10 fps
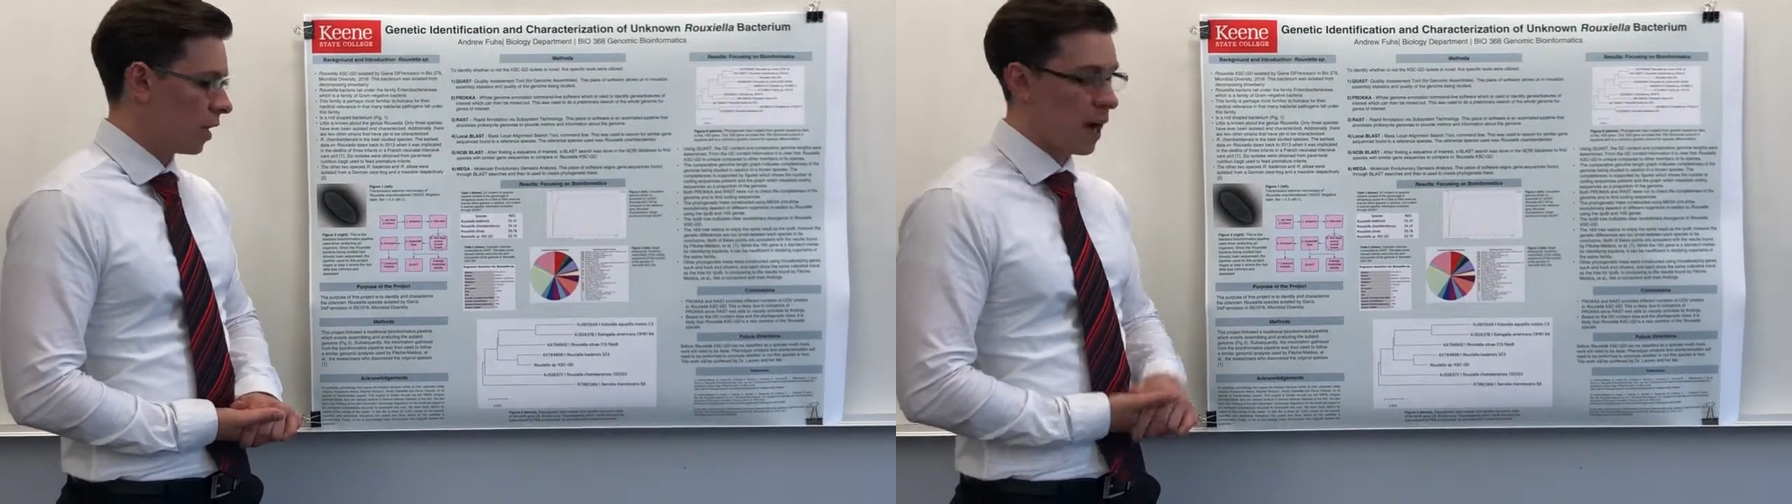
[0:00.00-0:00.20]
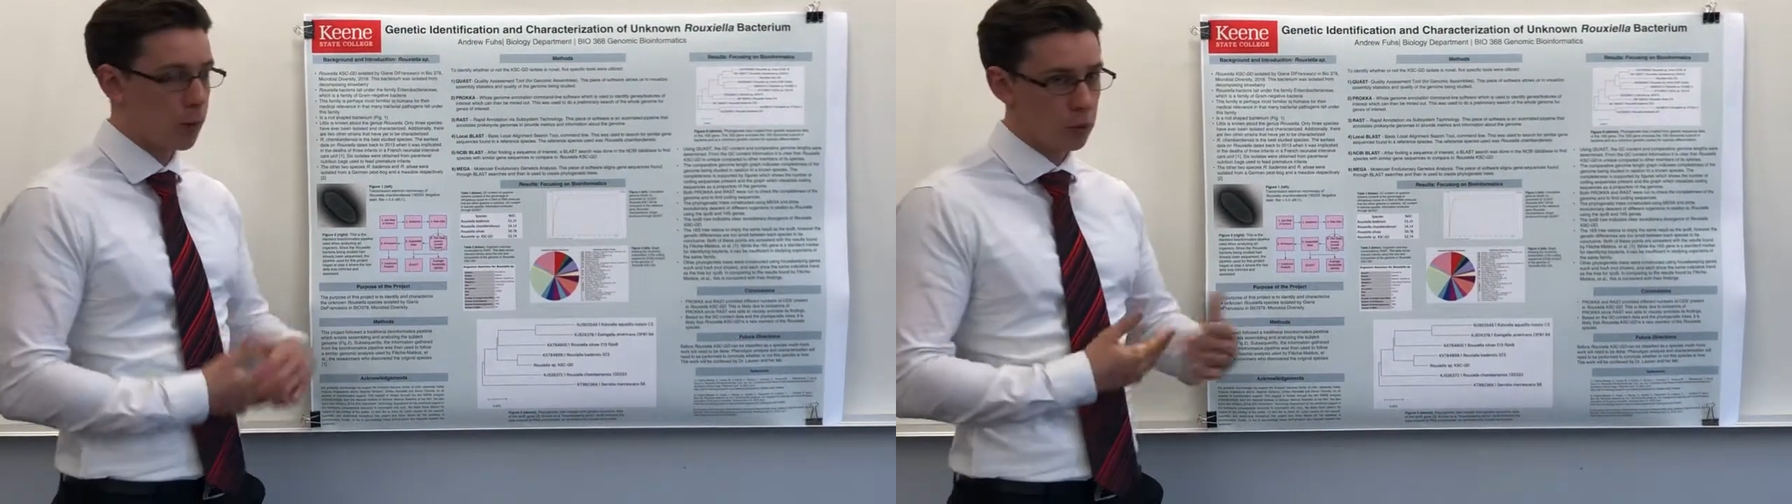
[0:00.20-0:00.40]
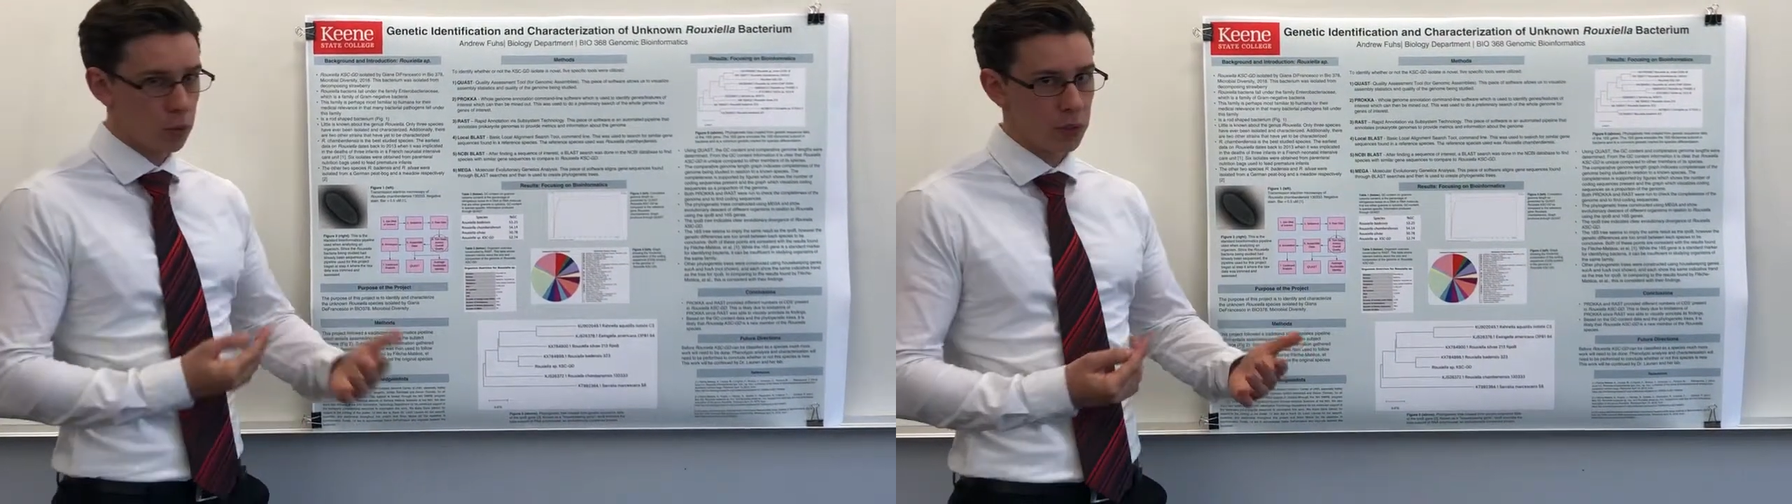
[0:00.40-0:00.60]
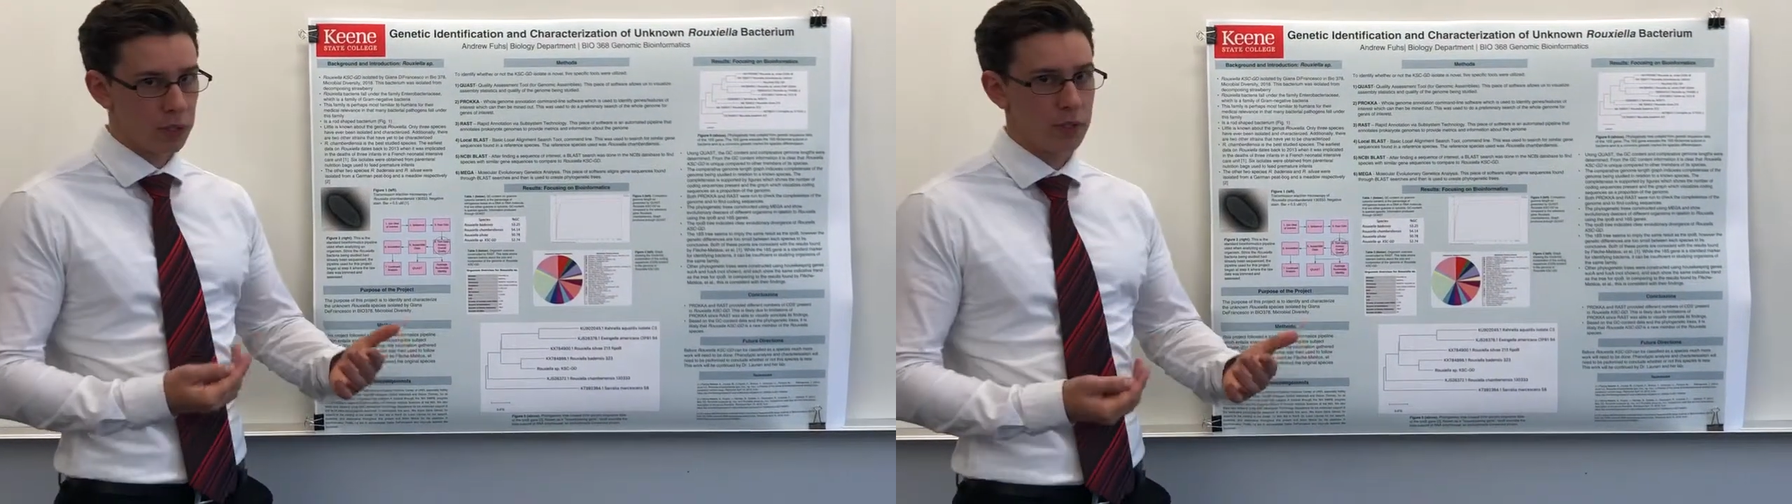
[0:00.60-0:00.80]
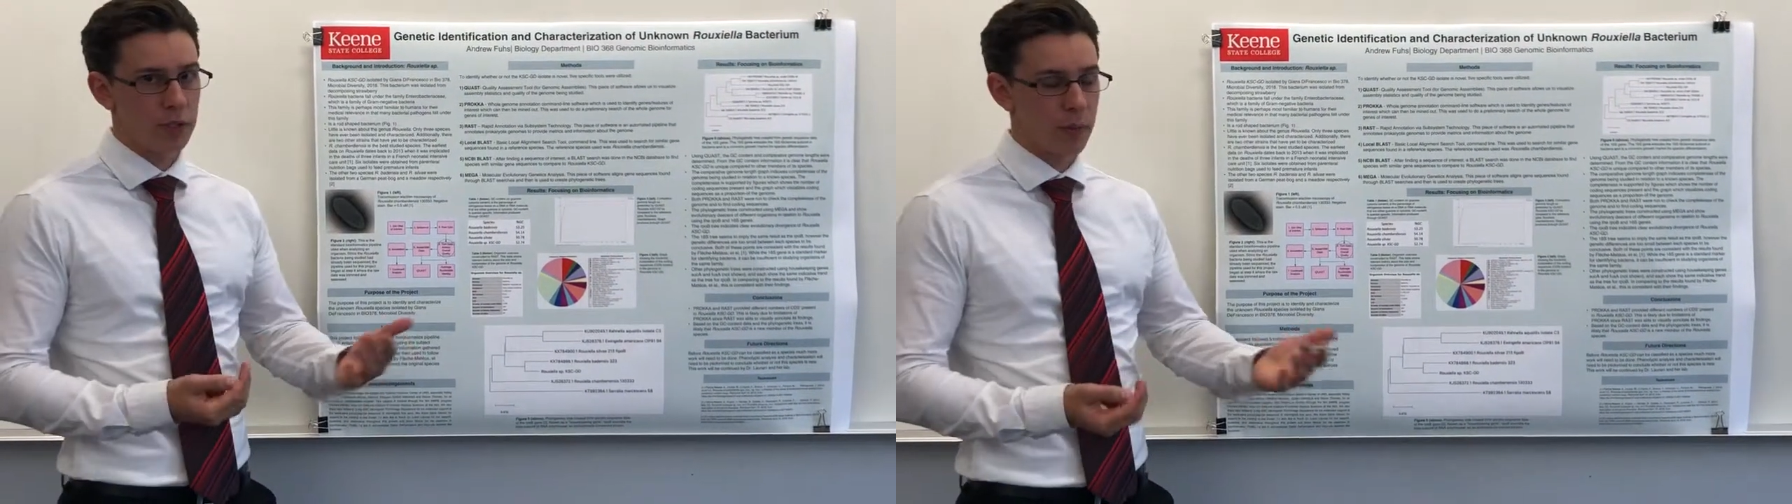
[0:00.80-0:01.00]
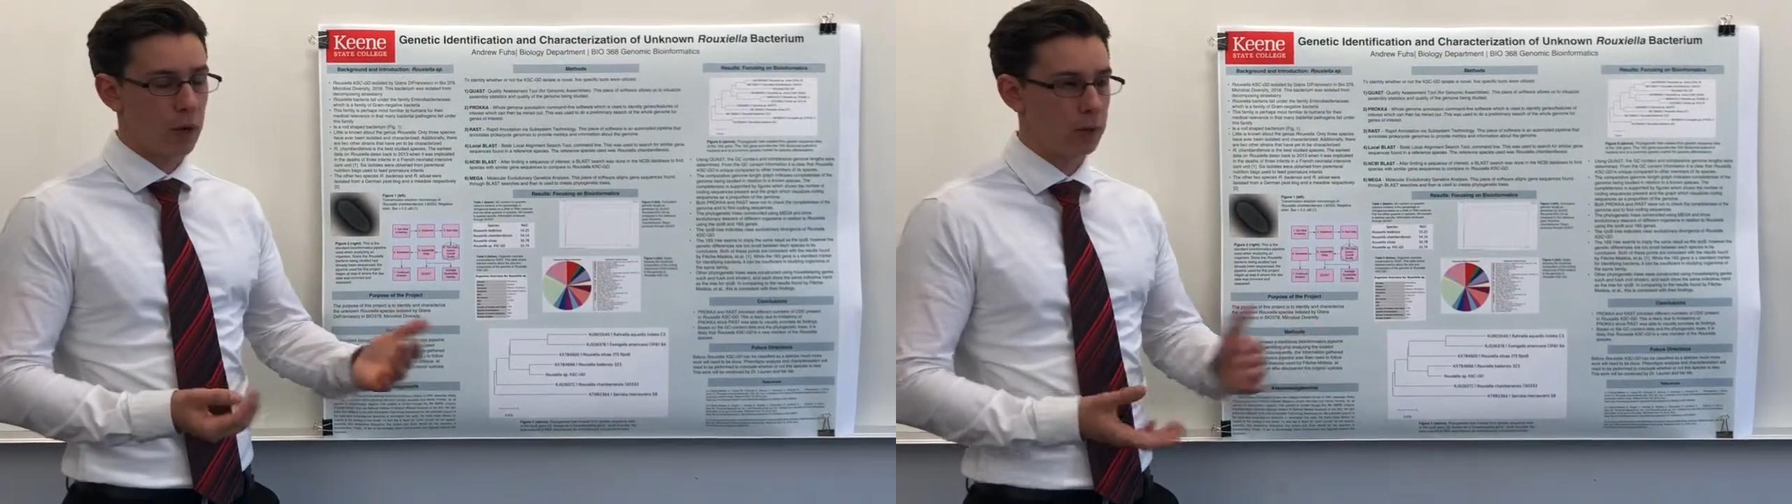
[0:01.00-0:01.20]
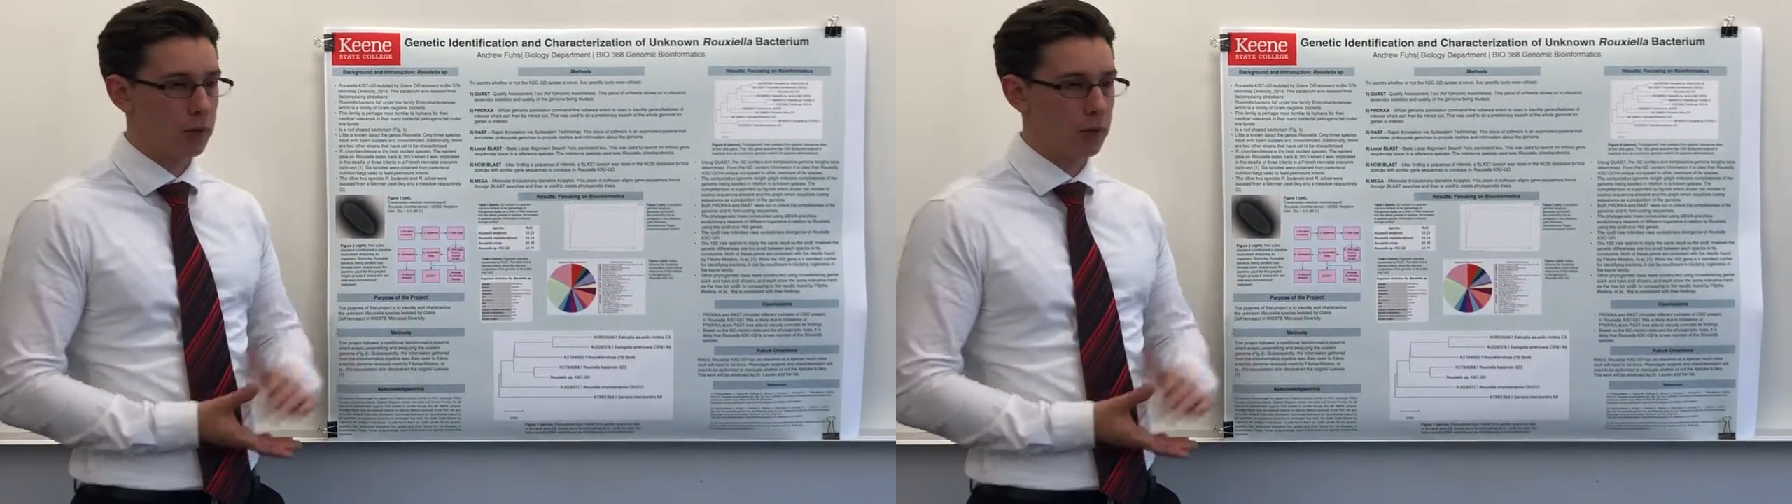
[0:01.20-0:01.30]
our organism, our